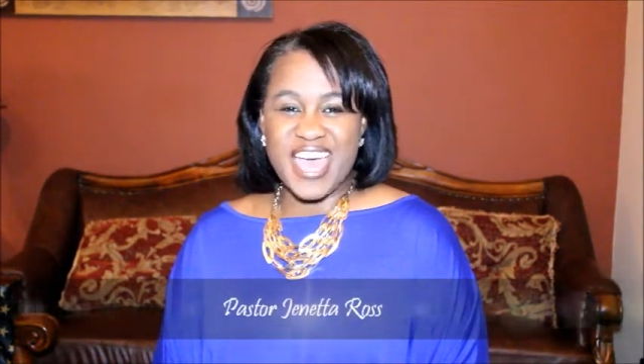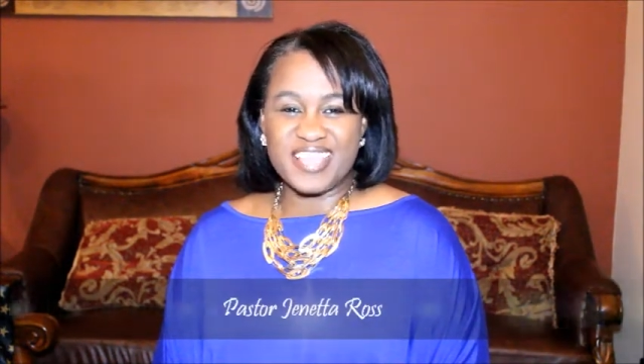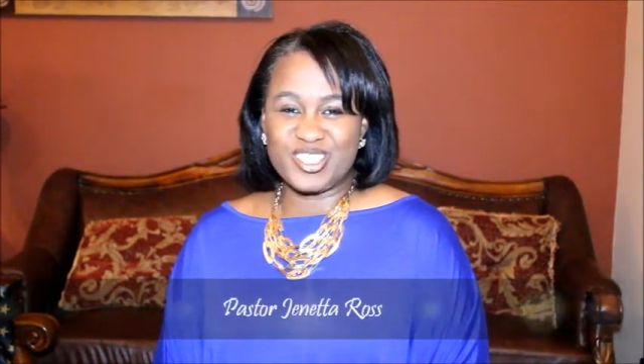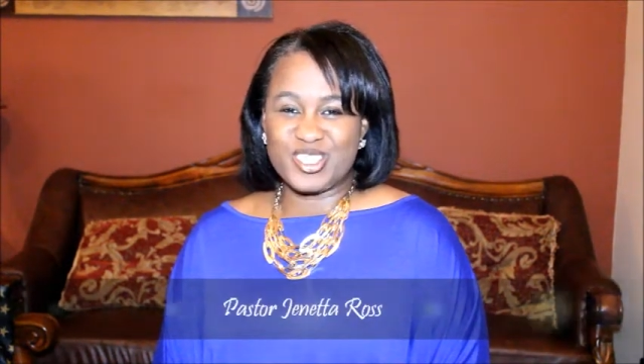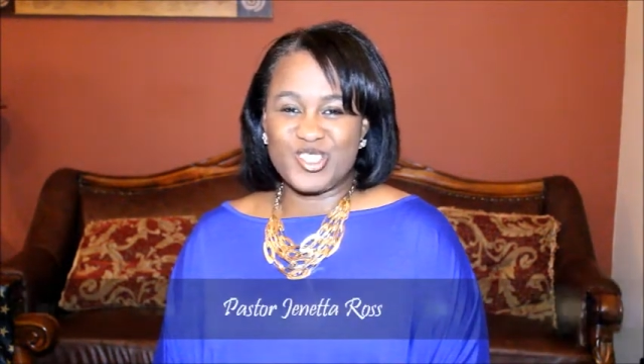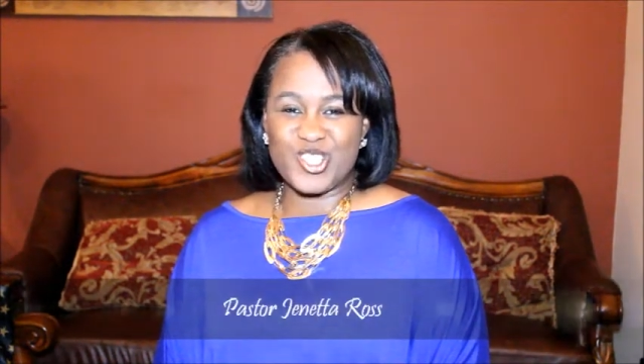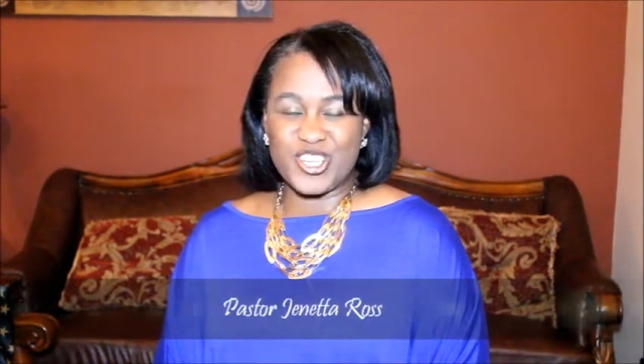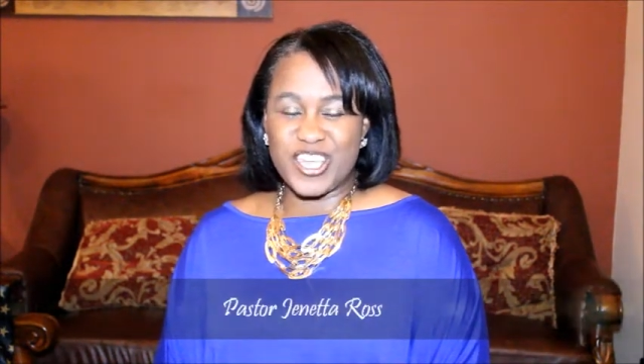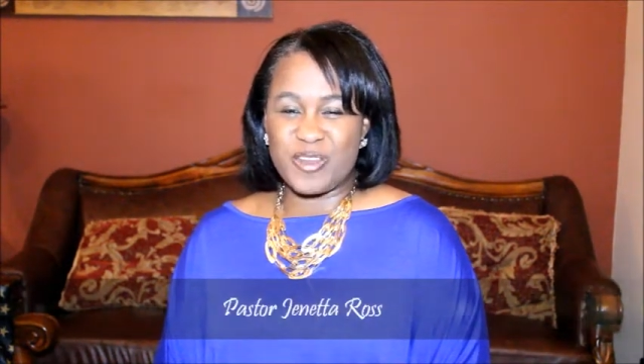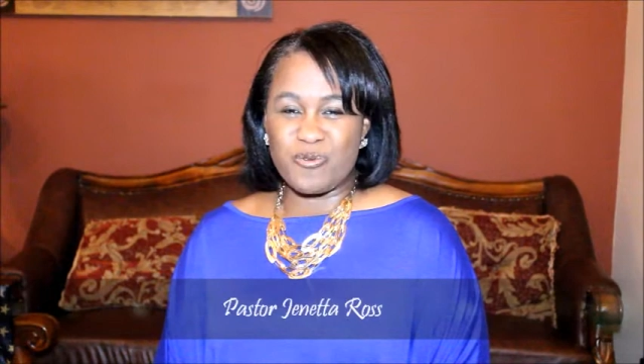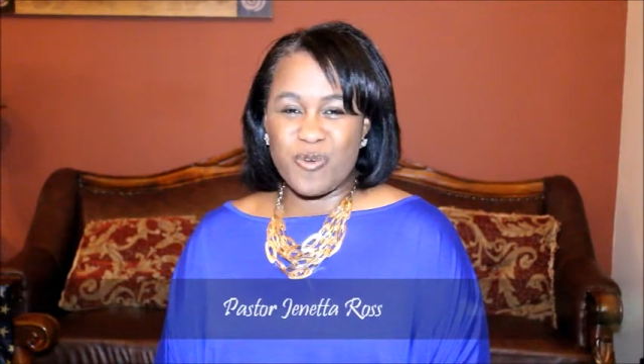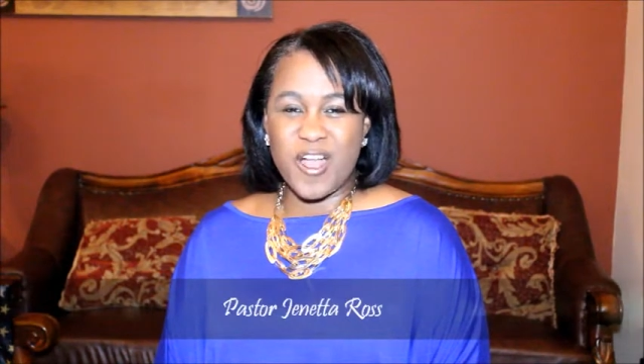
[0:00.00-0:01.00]
Pastor
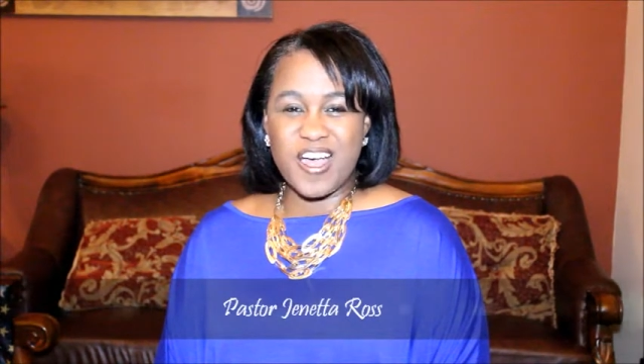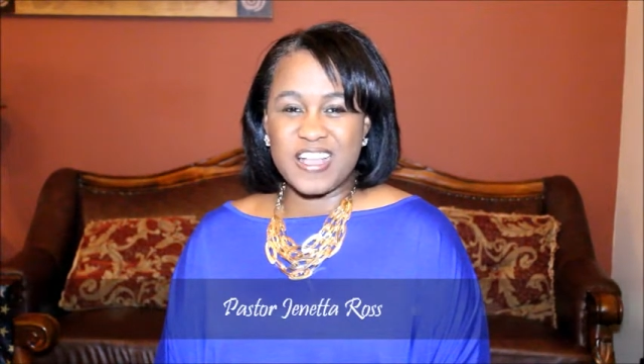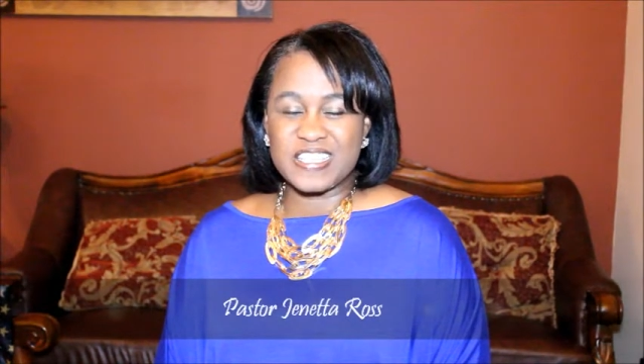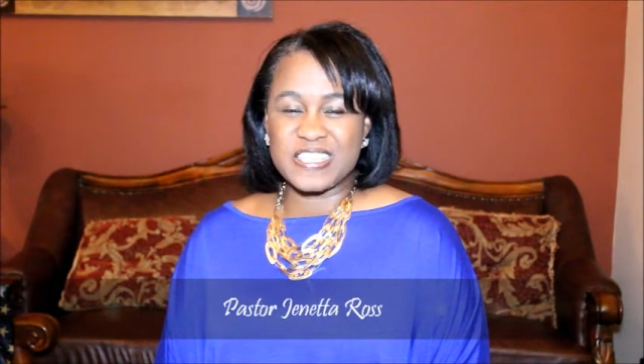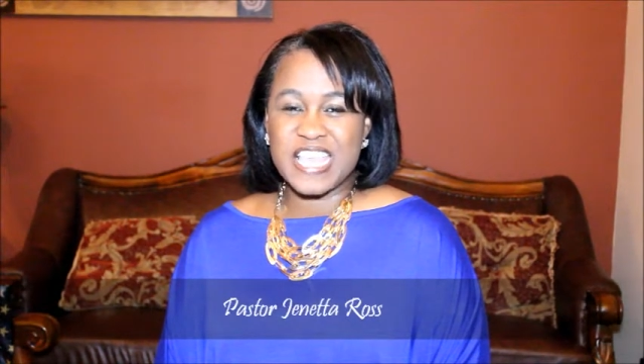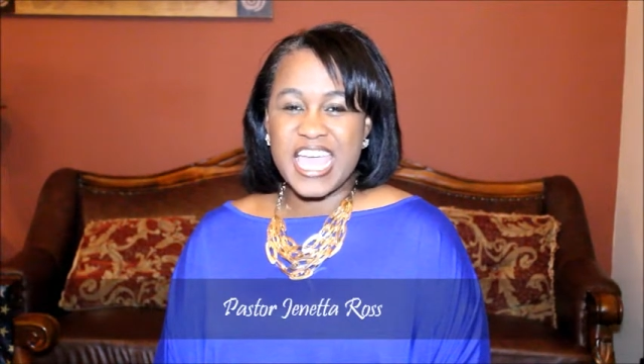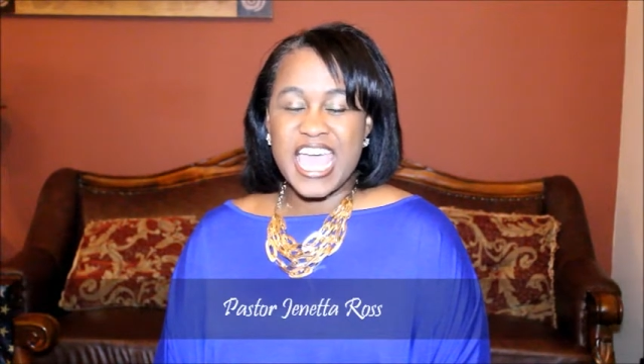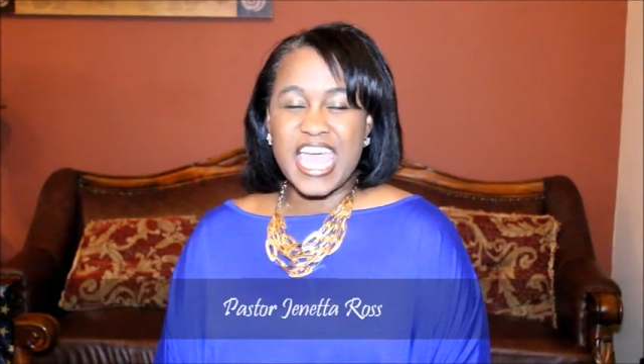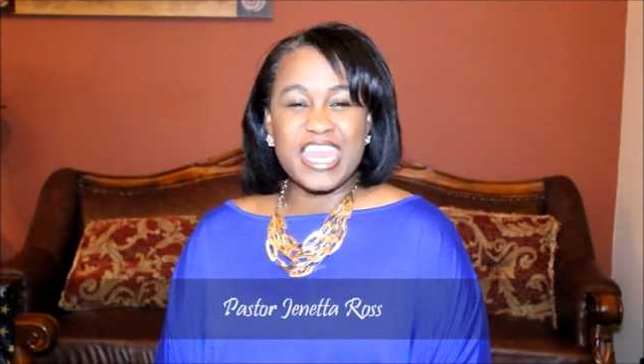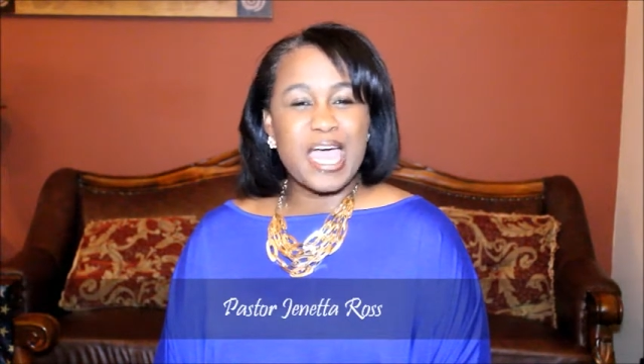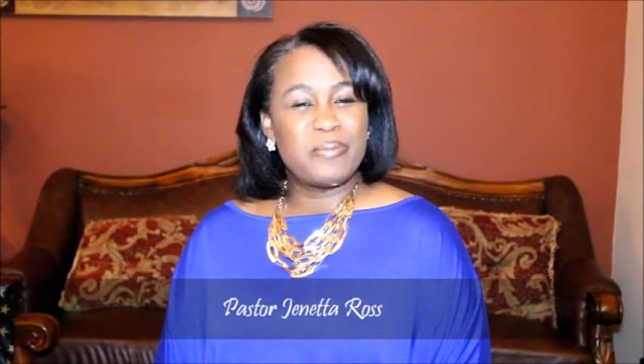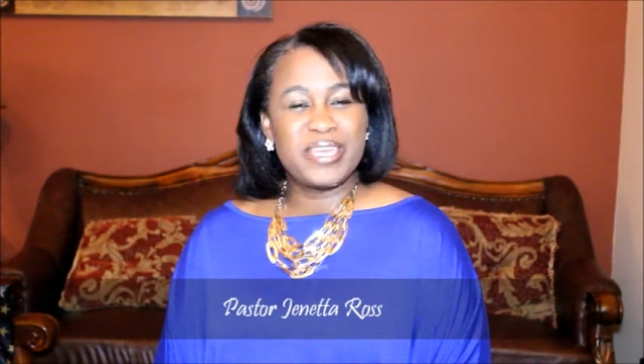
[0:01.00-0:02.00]
Jenetta Ross,
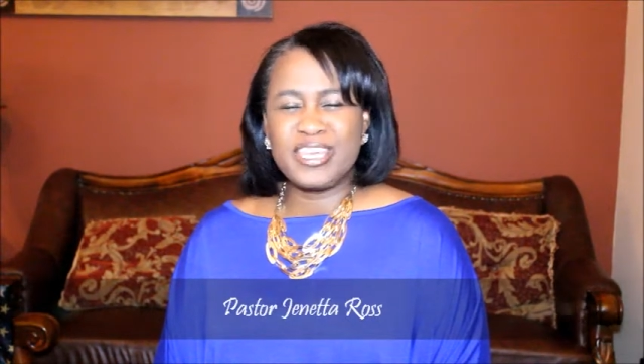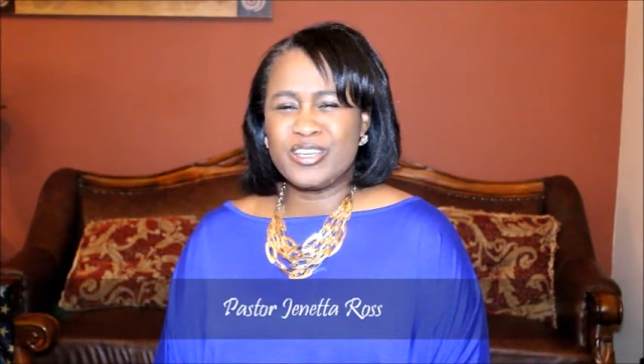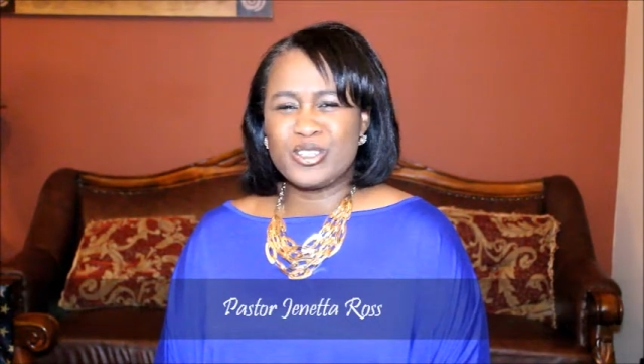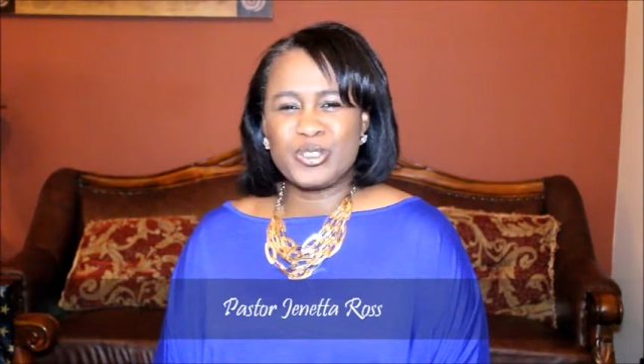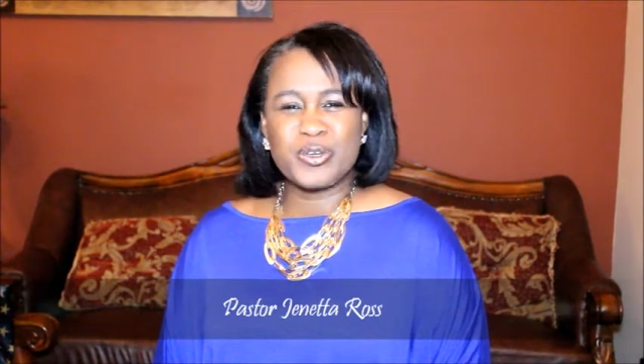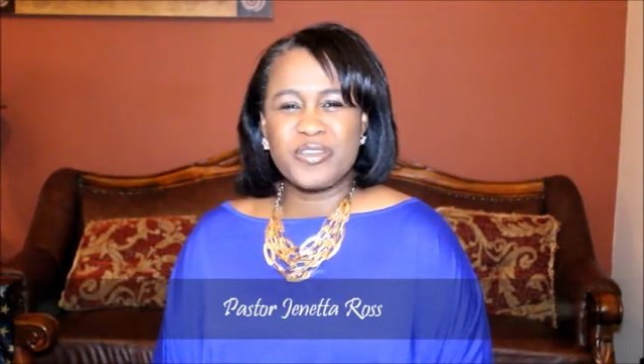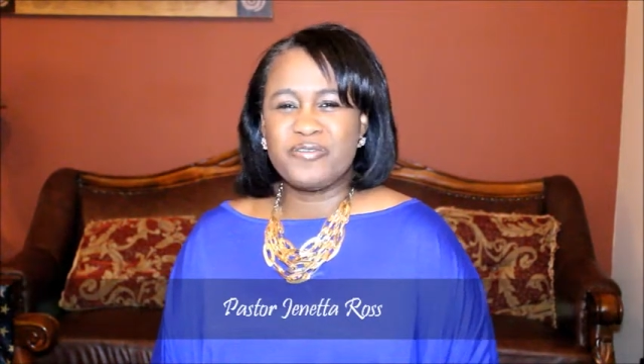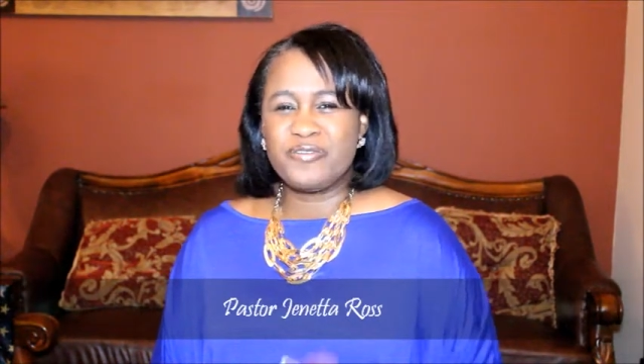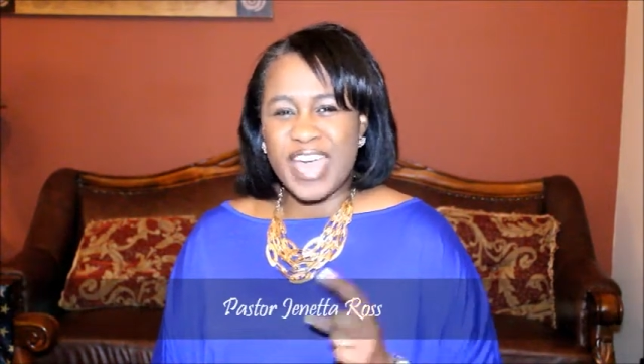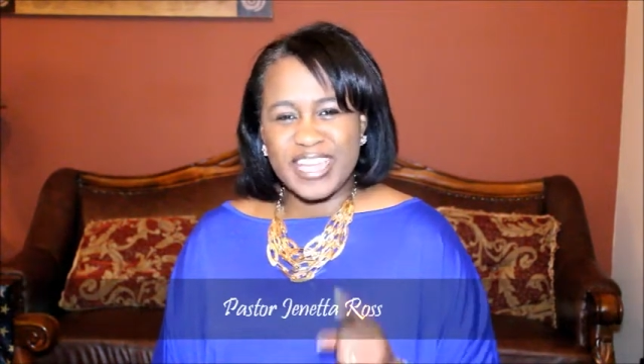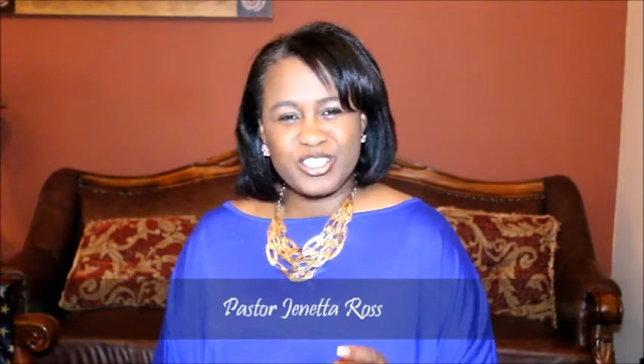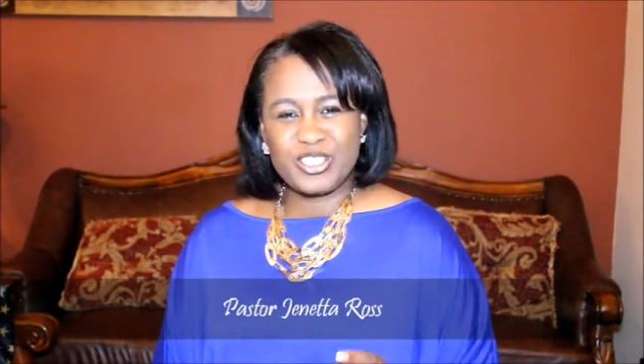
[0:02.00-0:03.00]
and I'm here to
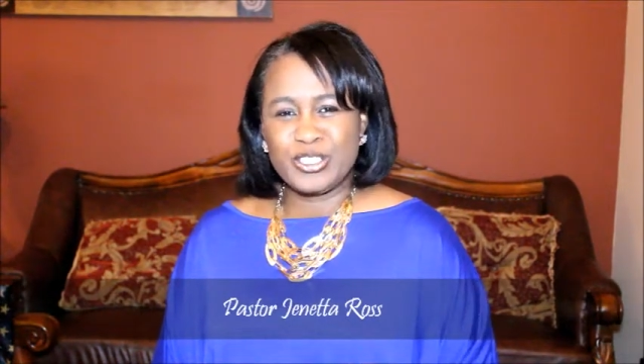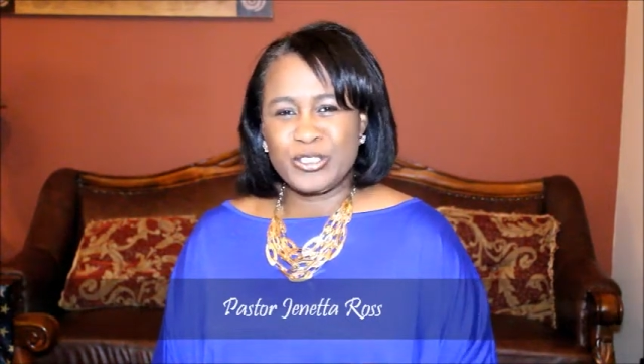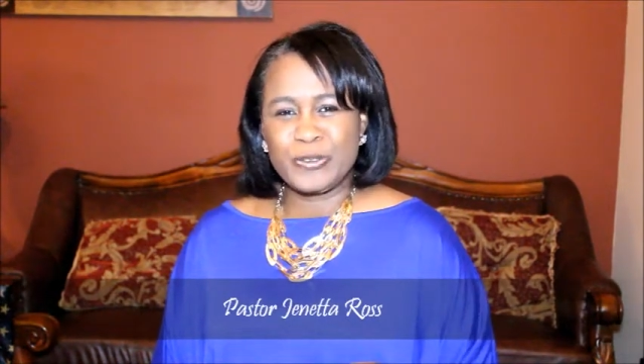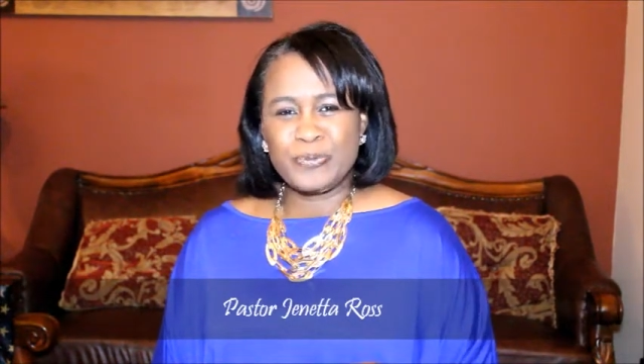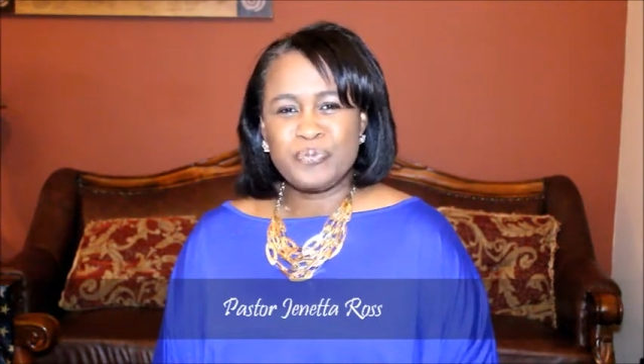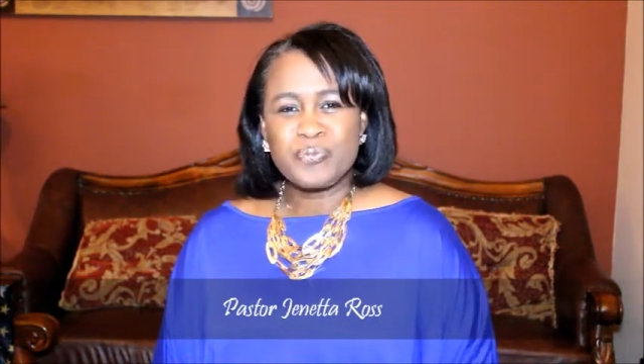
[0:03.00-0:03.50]
invite you